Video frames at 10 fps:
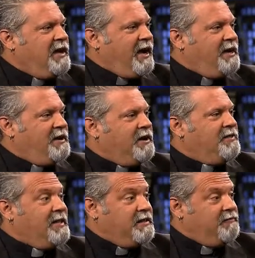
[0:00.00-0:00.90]
And
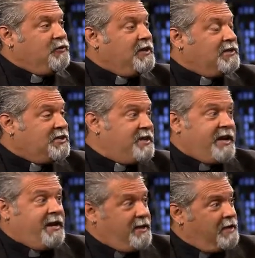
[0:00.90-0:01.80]
they lived with us
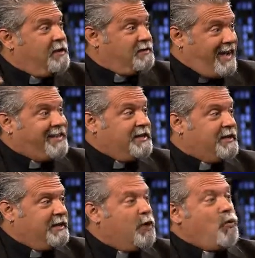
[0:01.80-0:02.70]
in
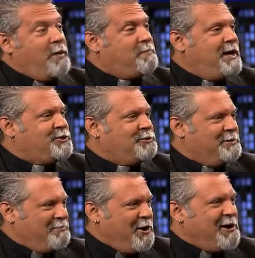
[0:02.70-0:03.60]
technically a 1-bedroom
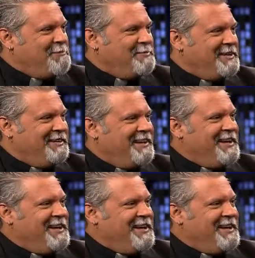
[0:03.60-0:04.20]
apartment.